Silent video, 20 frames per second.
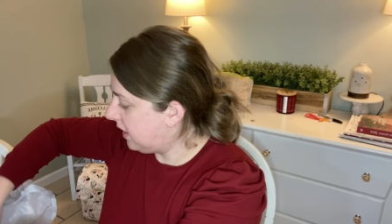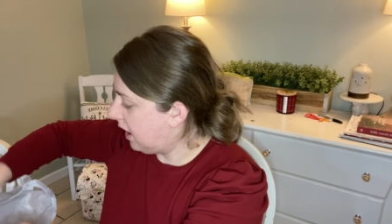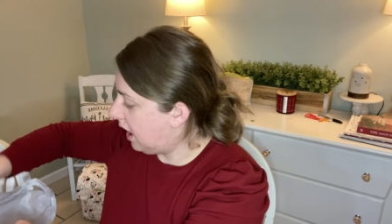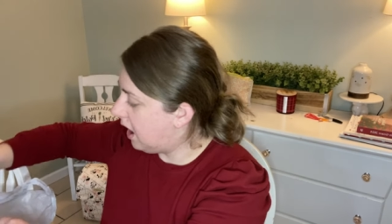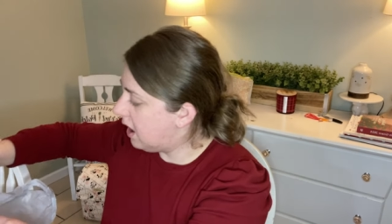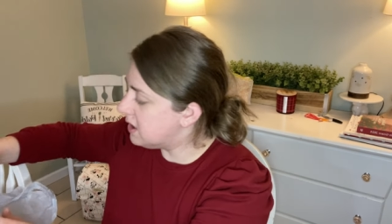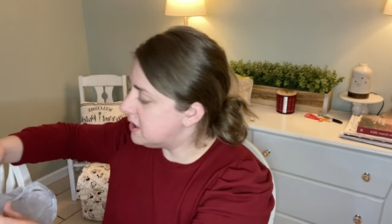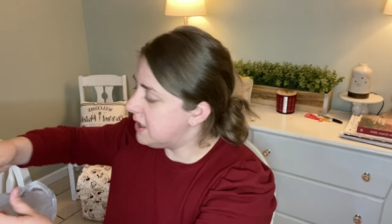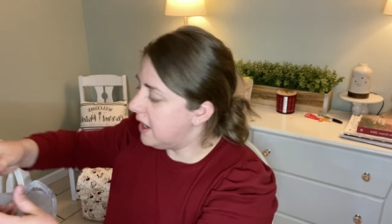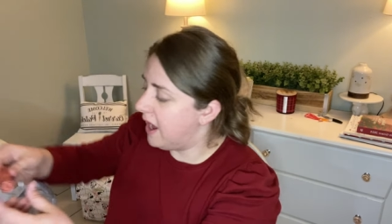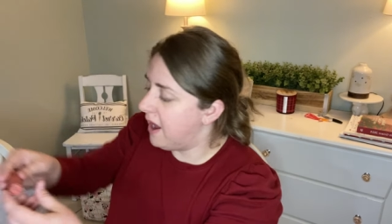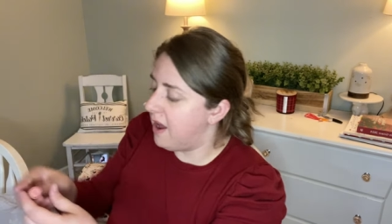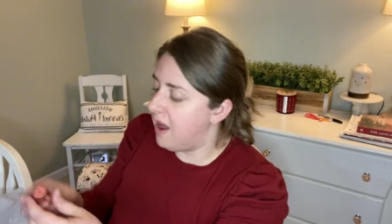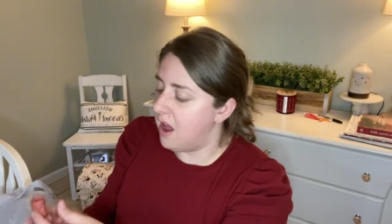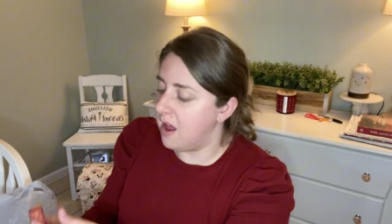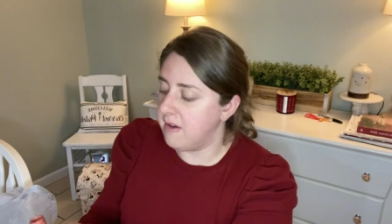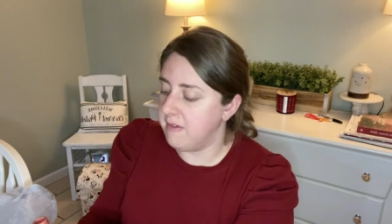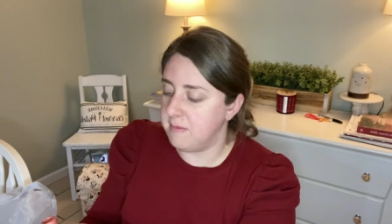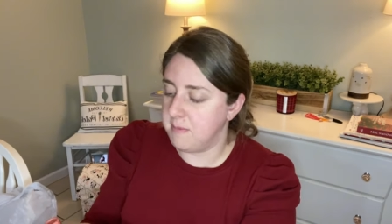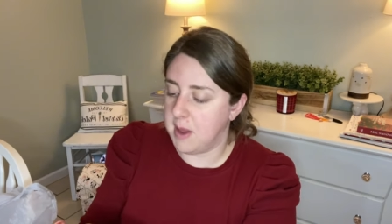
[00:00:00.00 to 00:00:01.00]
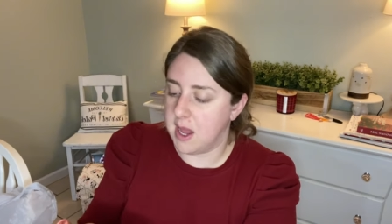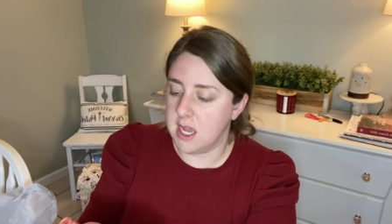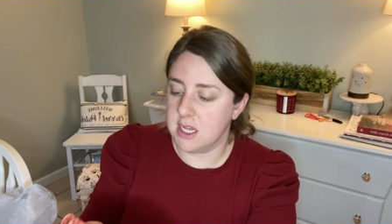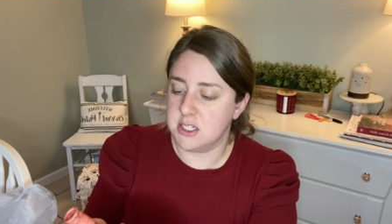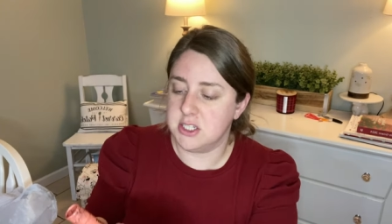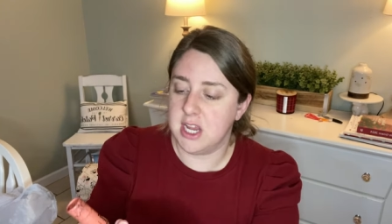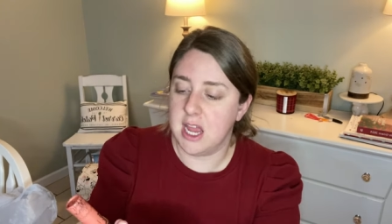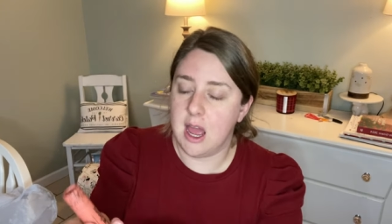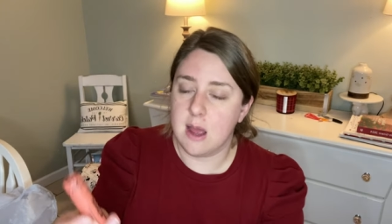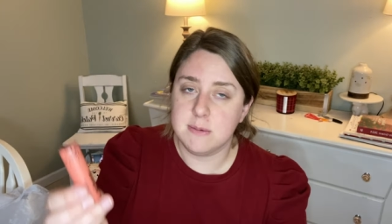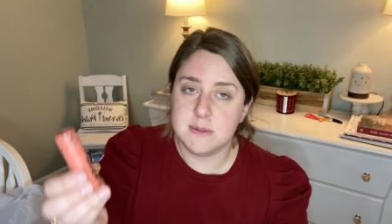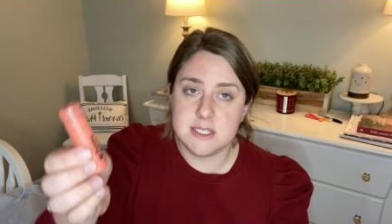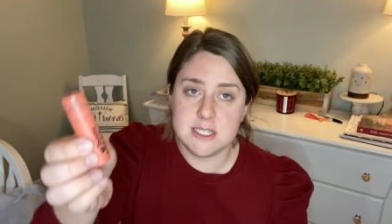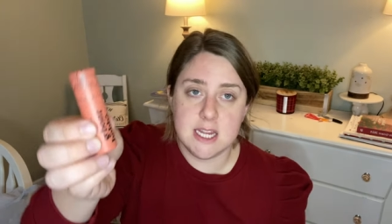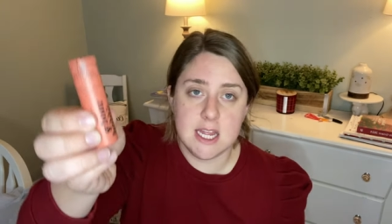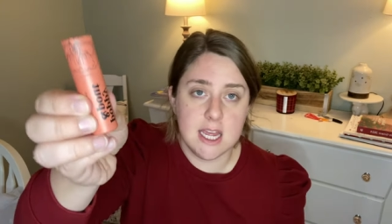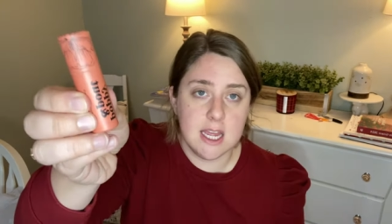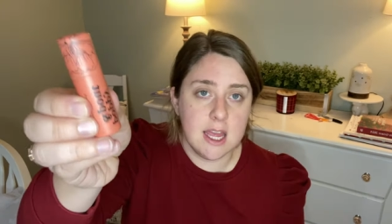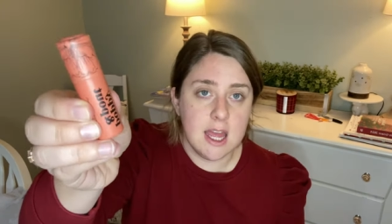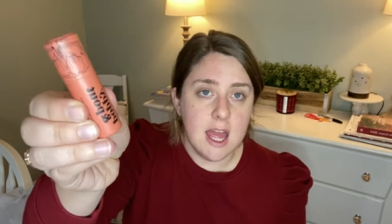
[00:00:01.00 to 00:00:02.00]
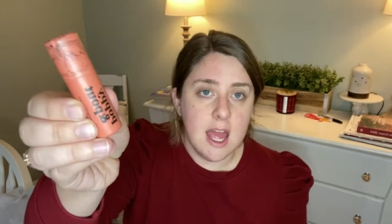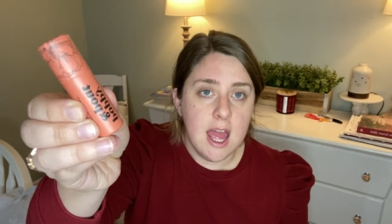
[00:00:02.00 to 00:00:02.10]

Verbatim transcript: I also have my chapstick.